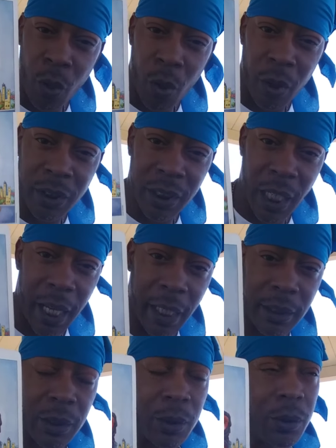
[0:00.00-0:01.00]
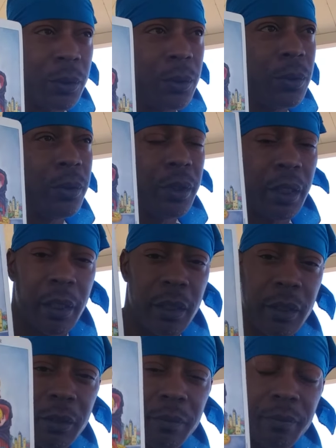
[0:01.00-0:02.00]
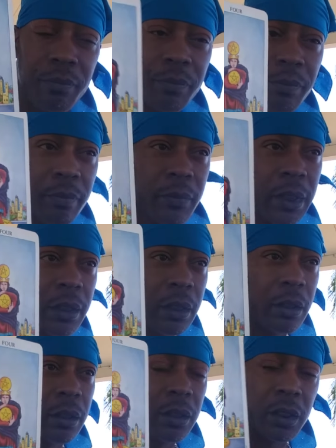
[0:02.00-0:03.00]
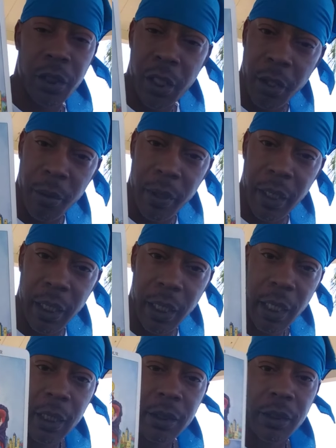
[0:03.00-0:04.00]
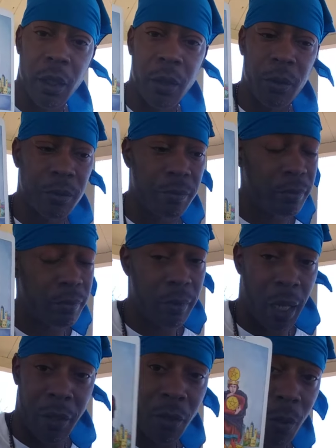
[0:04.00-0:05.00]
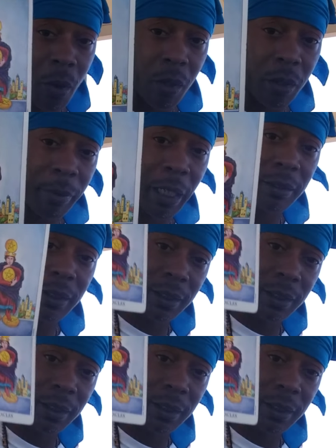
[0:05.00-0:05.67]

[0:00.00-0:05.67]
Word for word: on tight to their security. So I know all about